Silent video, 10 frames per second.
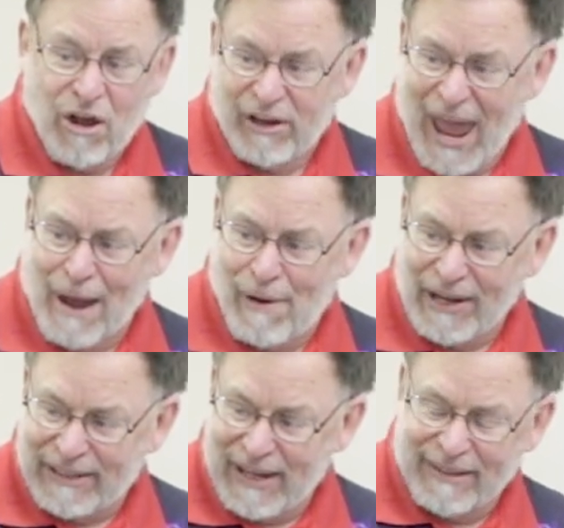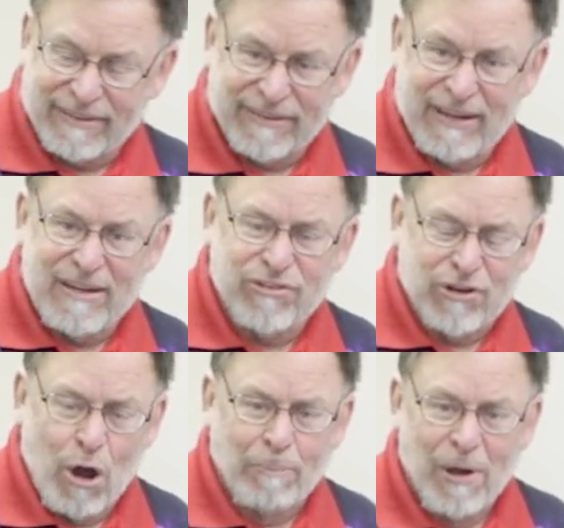on how I get the
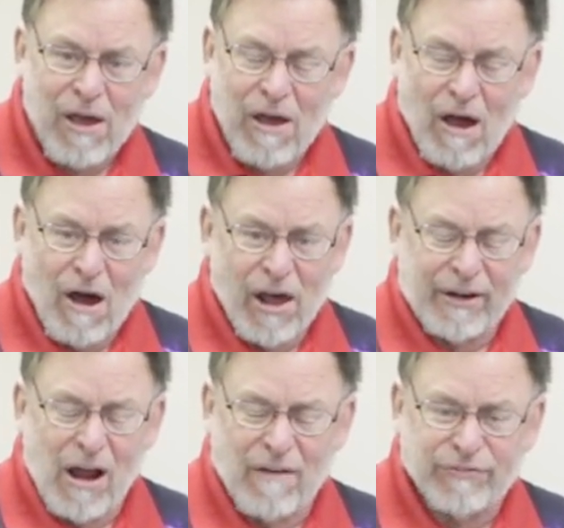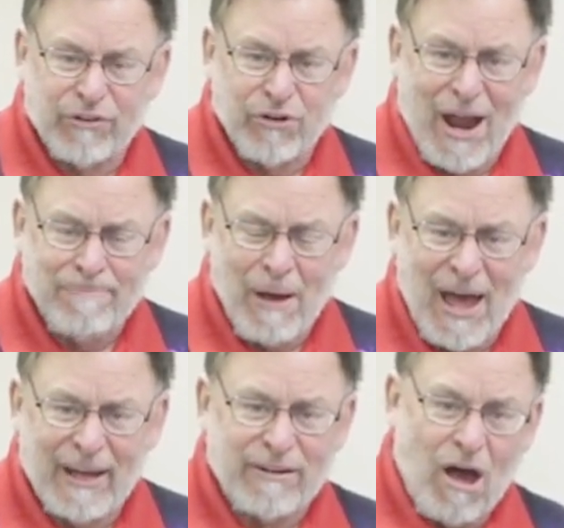scope on and off the tripod,